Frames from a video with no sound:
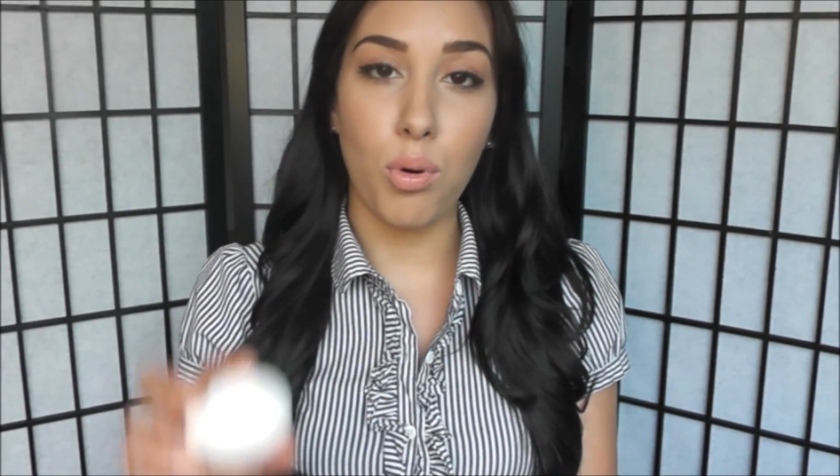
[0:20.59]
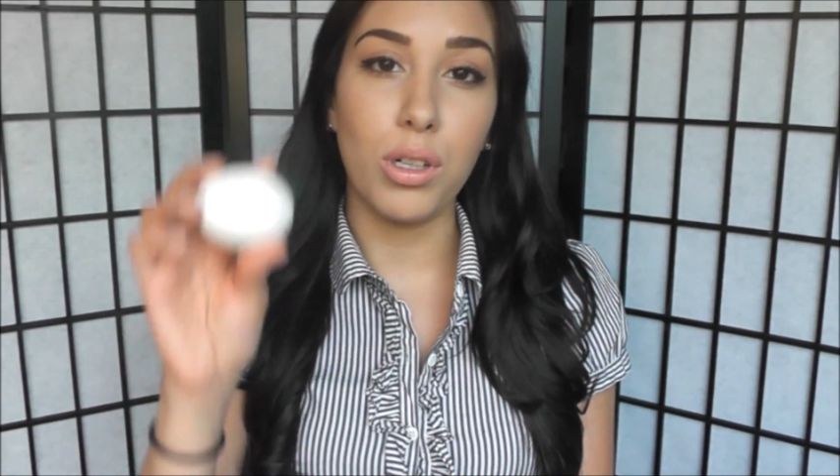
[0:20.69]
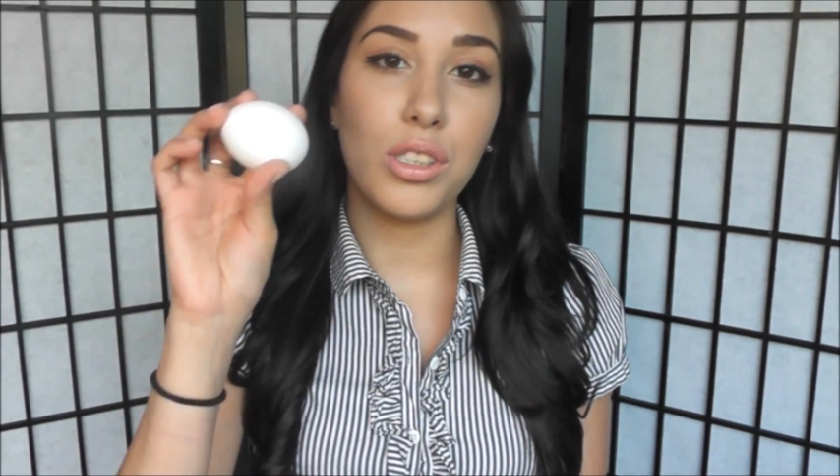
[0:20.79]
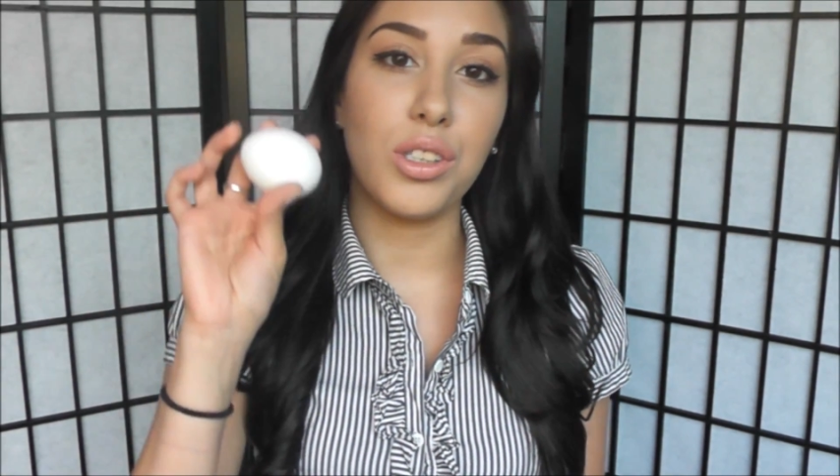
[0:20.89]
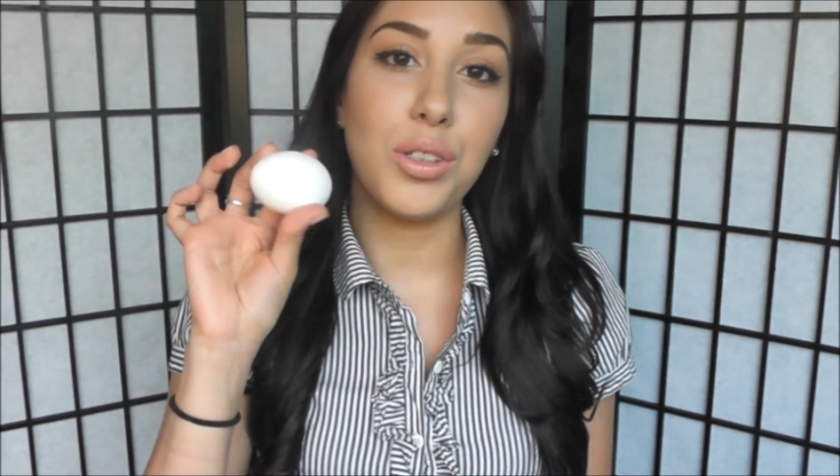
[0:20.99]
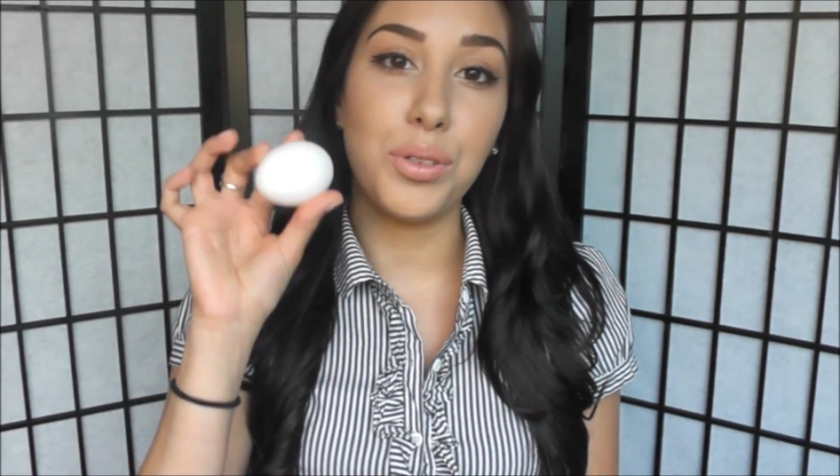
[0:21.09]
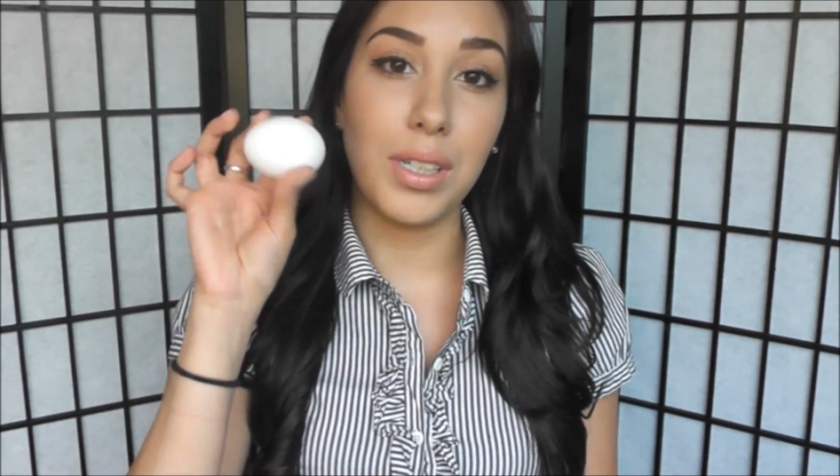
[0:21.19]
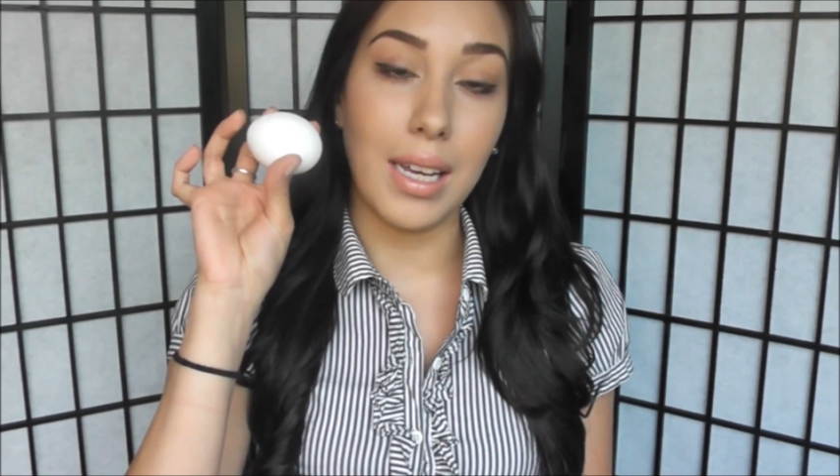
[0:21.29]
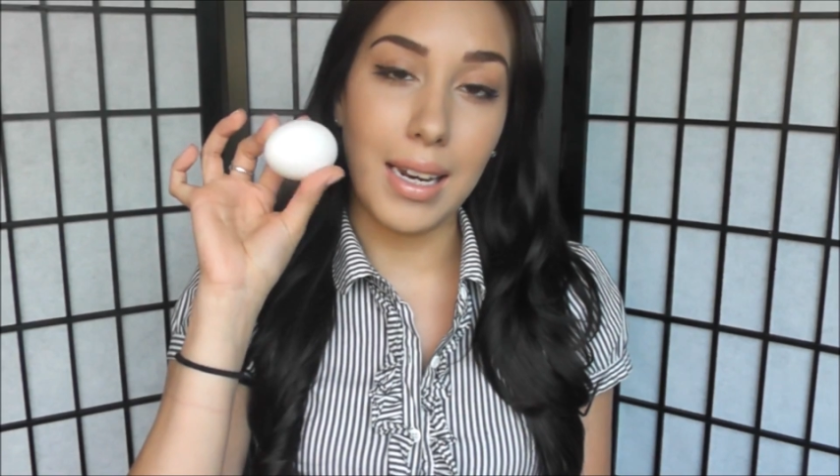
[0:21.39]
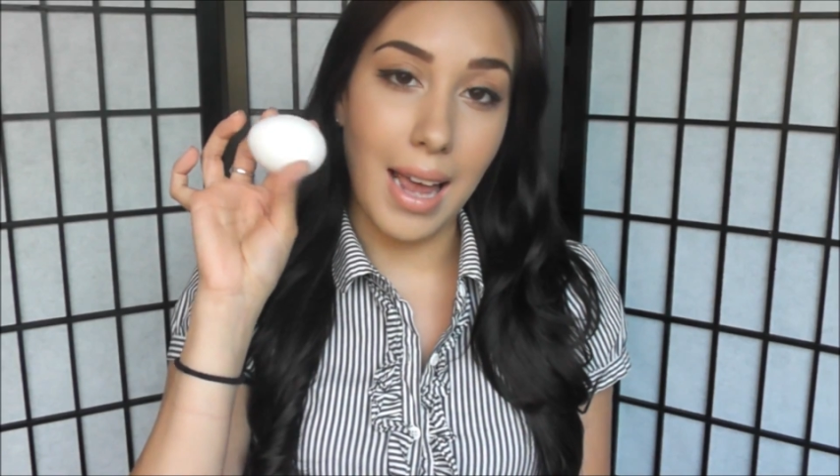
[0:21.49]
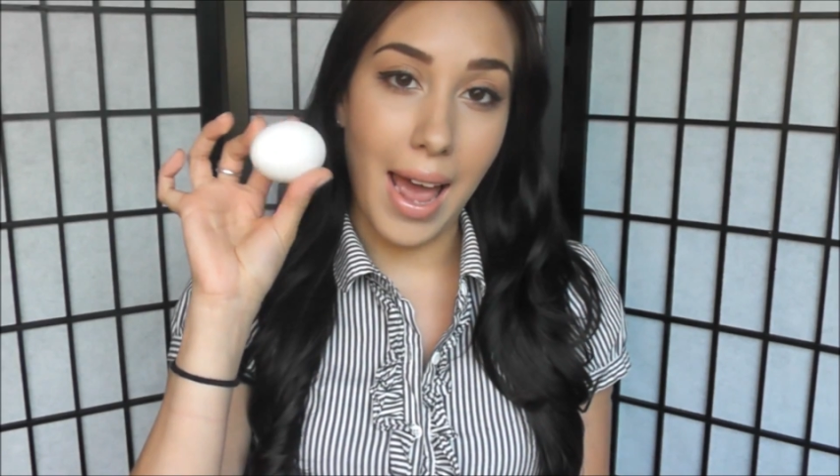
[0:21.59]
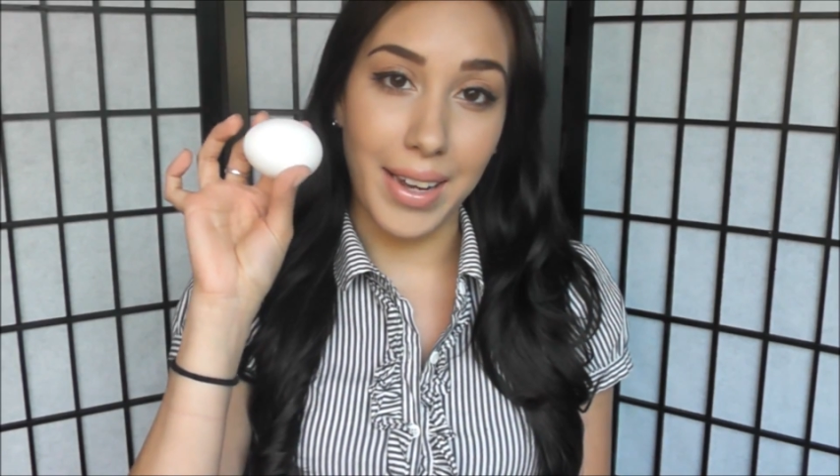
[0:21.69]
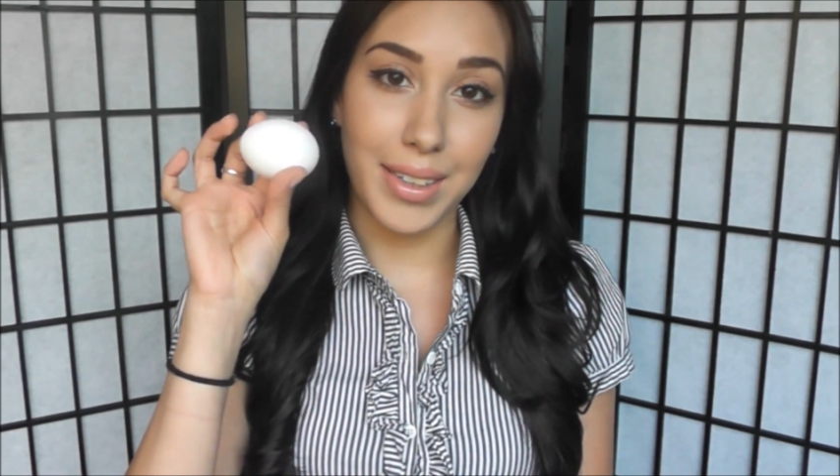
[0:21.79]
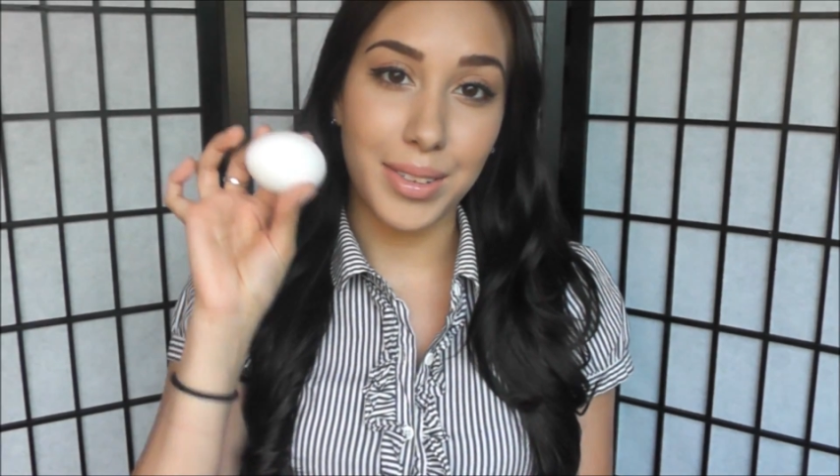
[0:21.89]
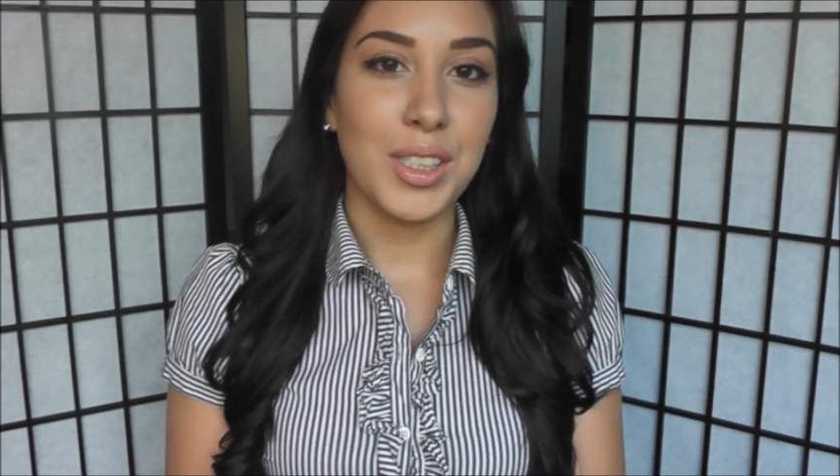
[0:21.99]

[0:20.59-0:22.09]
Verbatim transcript: pores using an egg.